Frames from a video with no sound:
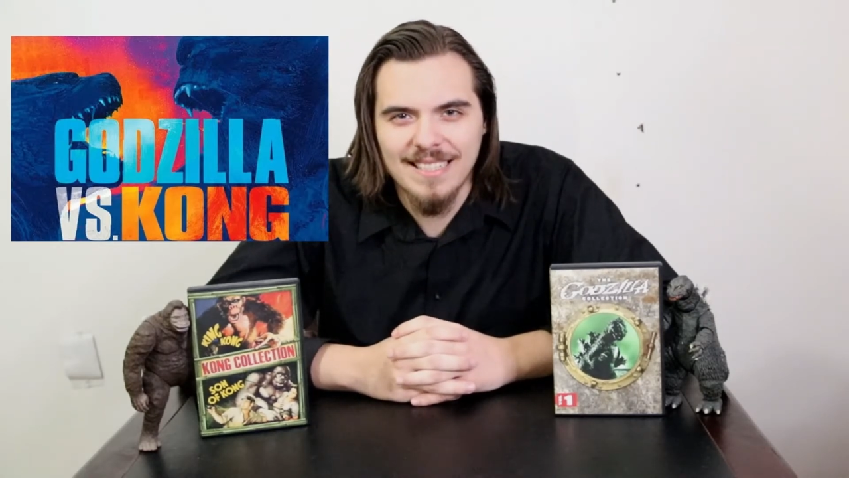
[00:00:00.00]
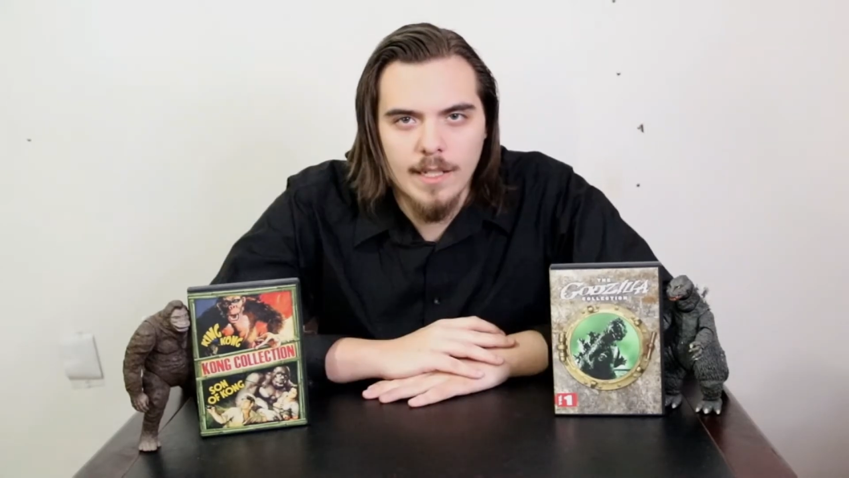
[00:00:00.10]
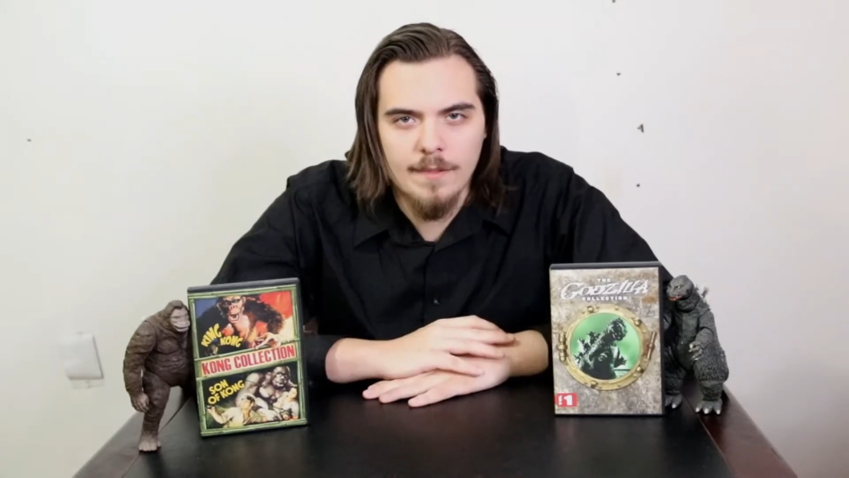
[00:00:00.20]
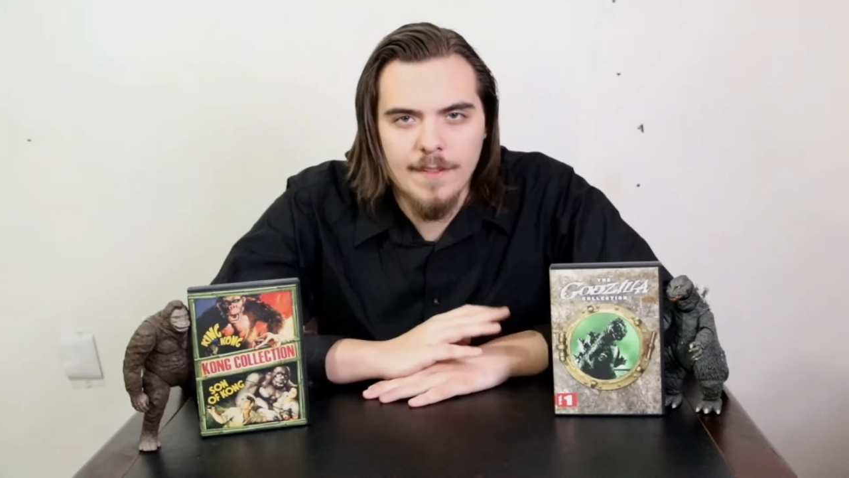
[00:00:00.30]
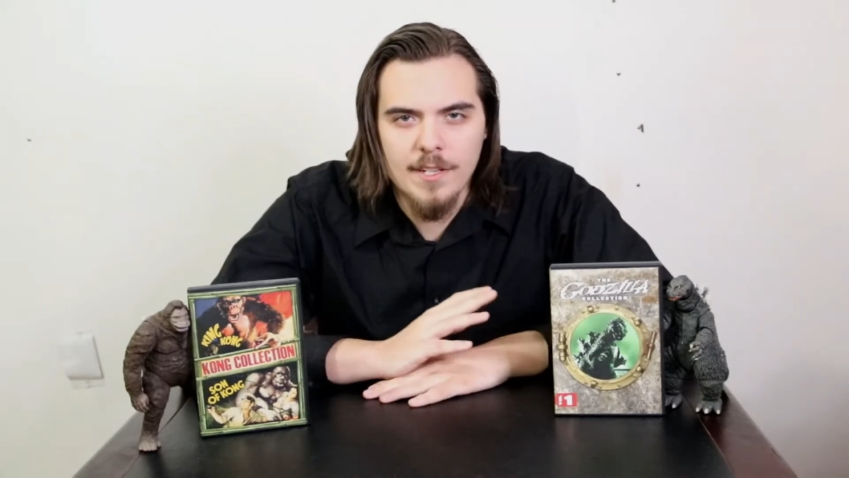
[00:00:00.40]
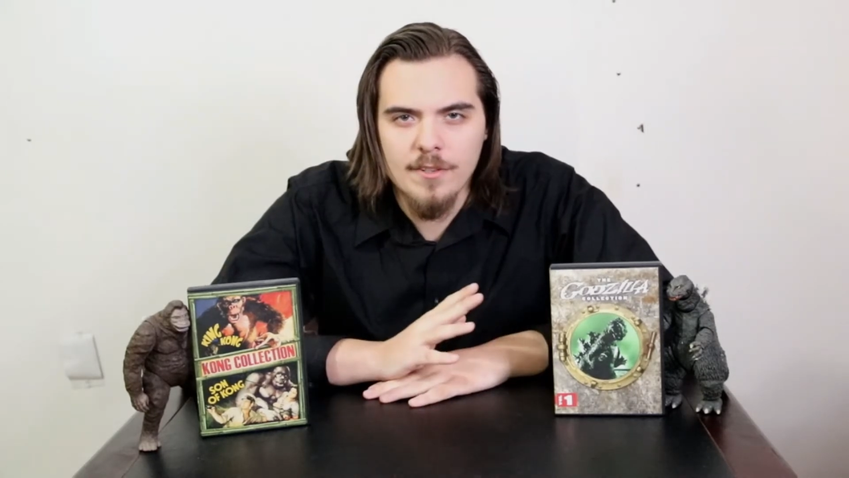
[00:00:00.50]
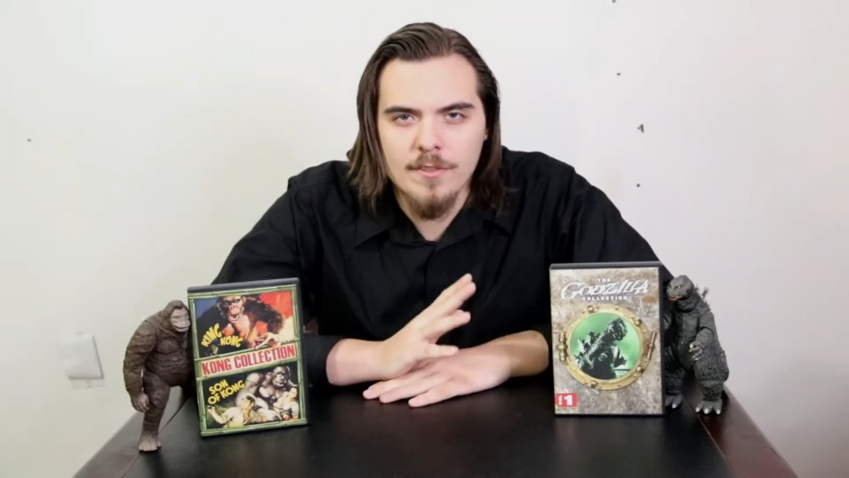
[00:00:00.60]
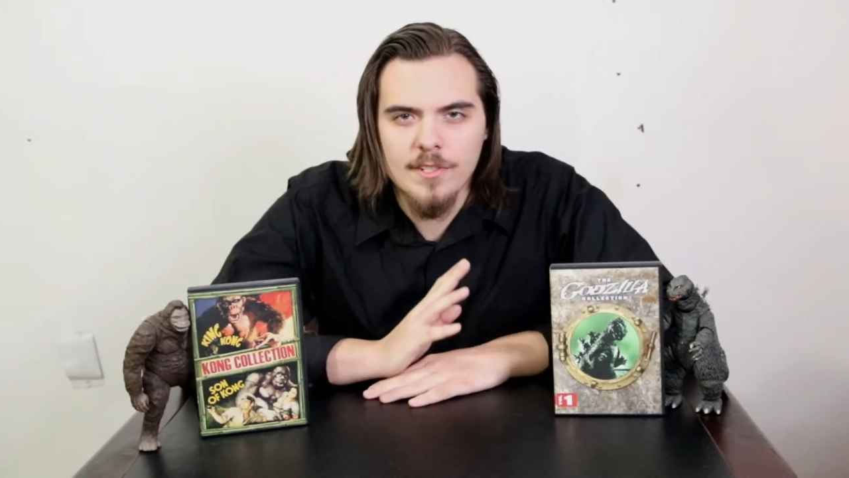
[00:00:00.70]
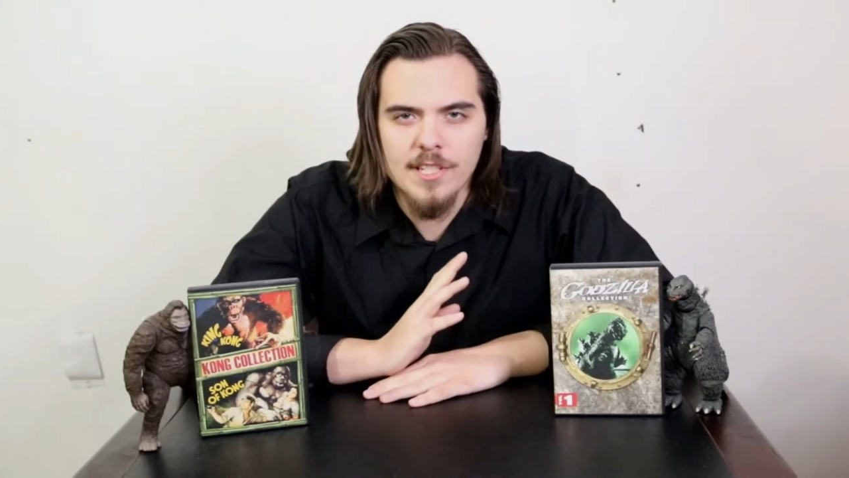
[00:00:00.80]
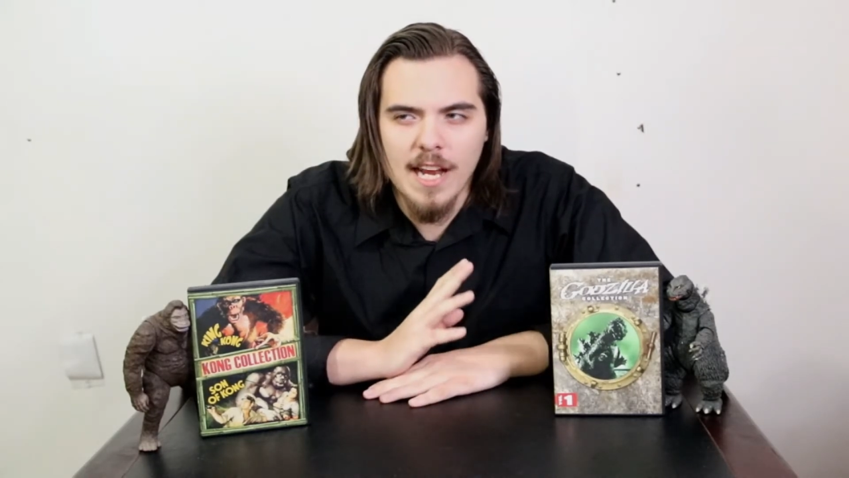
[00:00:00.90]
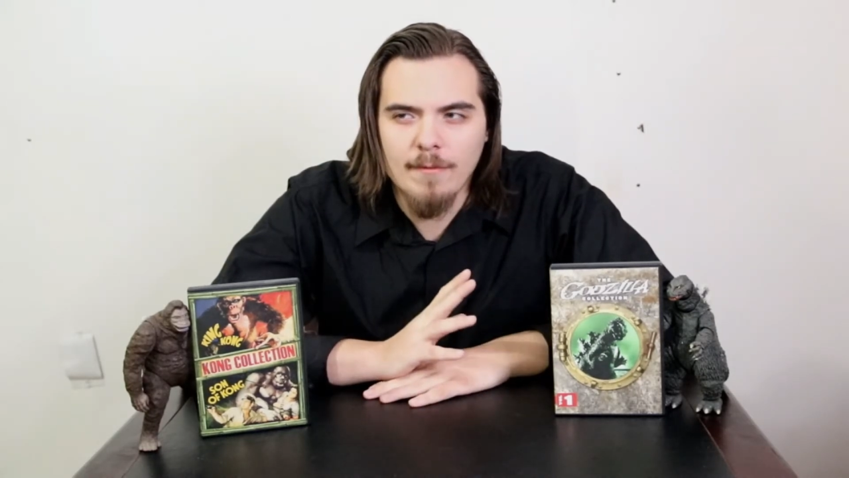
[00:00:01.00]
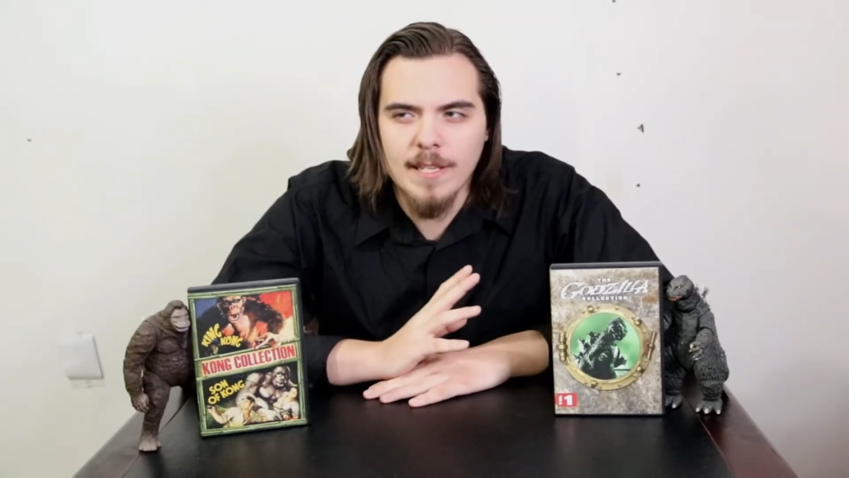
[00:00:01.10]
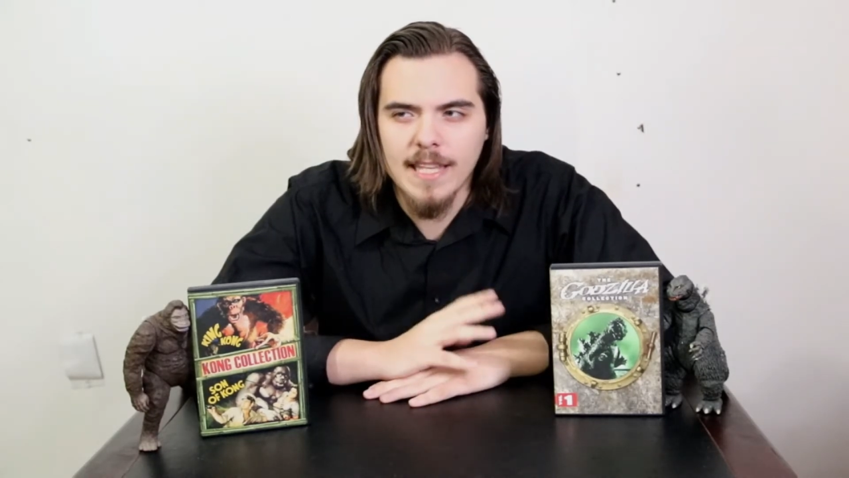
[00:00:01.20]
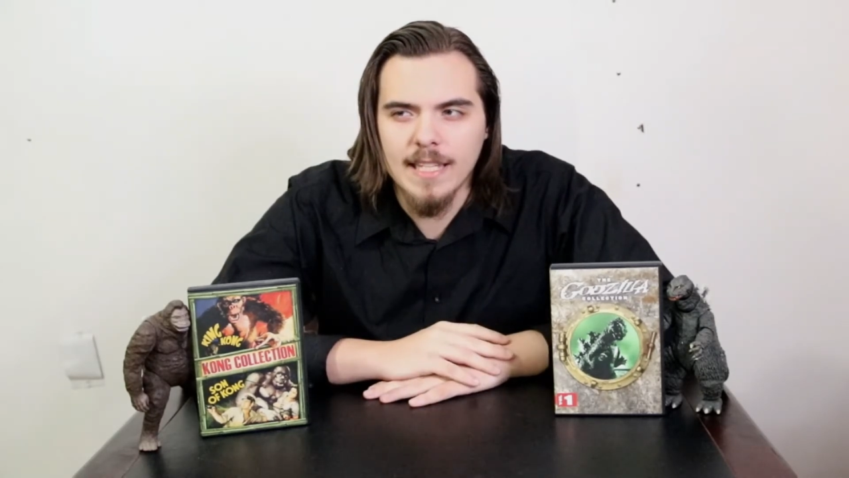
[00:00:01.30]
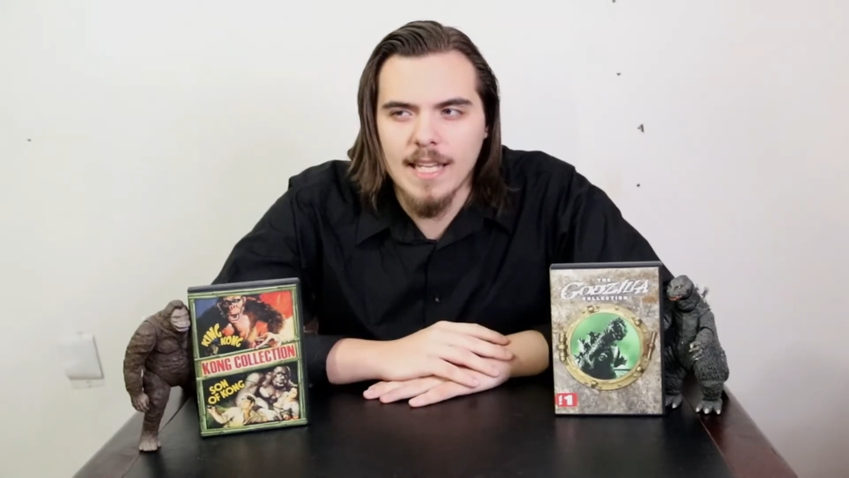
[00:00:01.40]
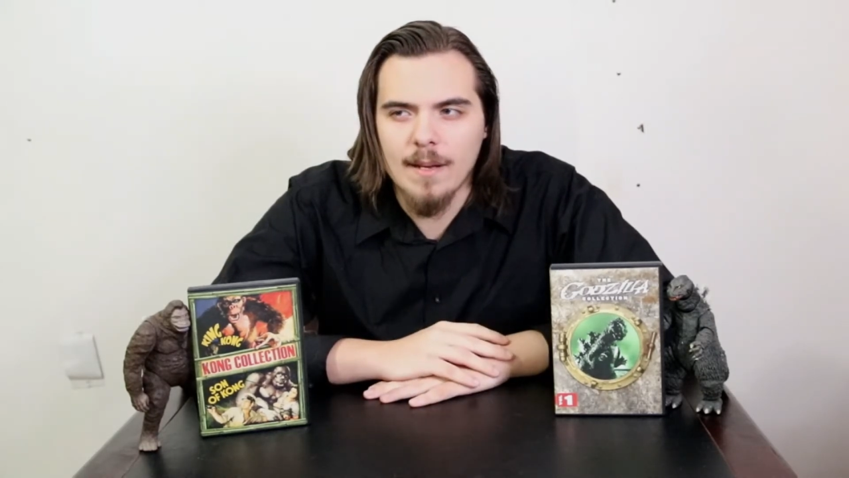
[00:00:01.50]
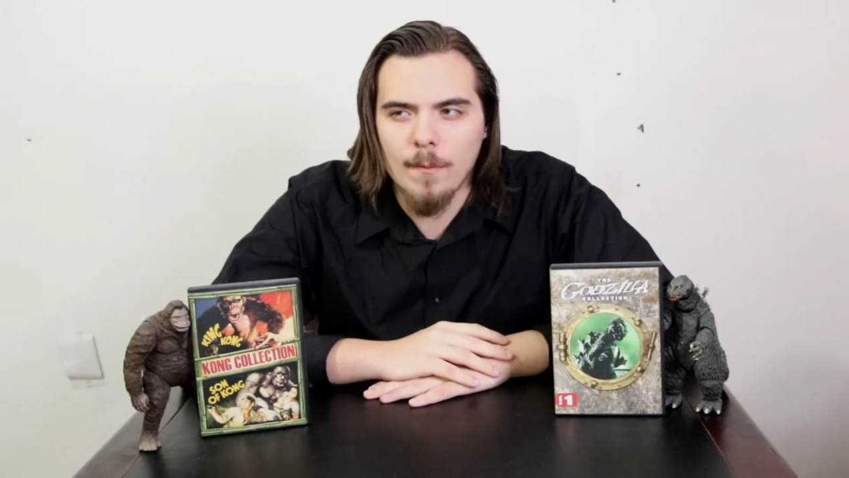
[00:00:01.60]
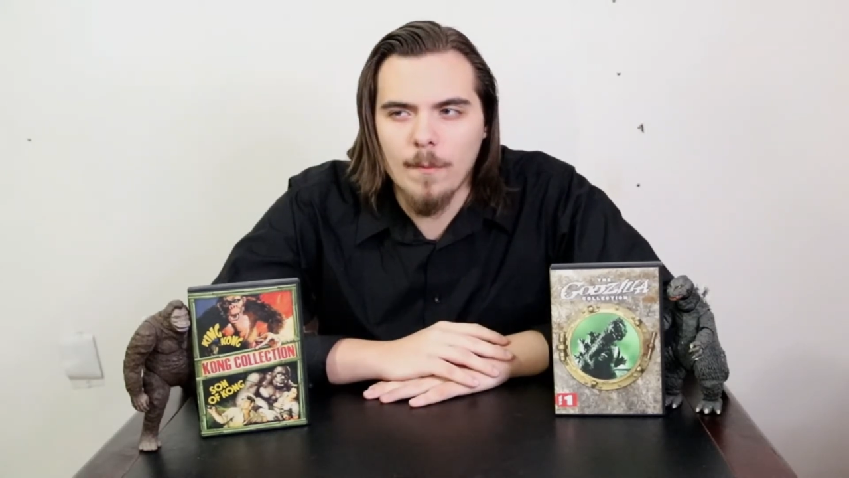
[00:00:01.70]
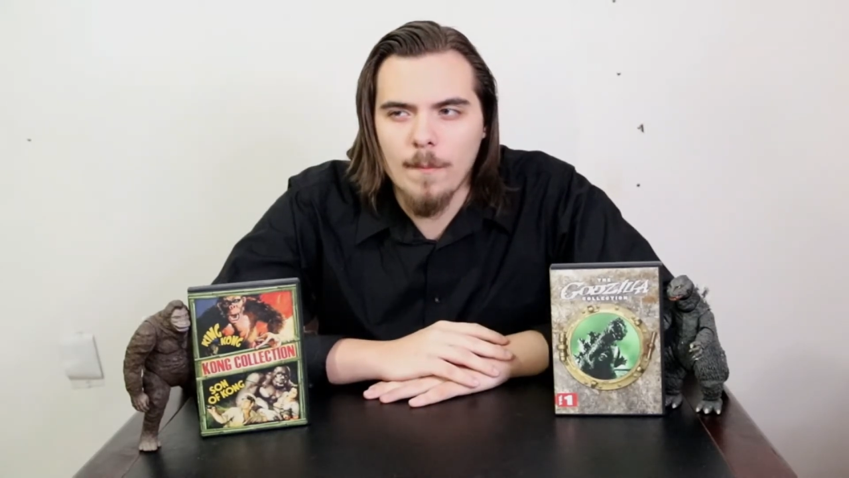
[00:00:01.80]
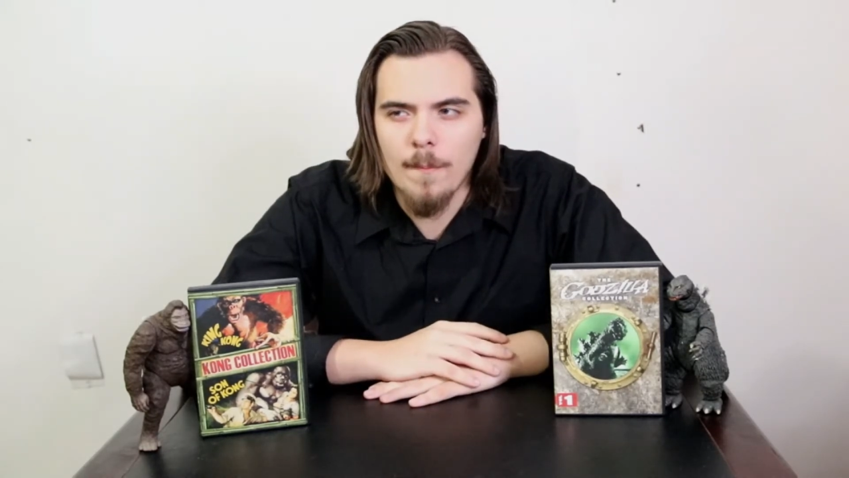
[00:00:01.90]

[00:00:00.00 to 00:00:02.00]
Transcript: It features everything that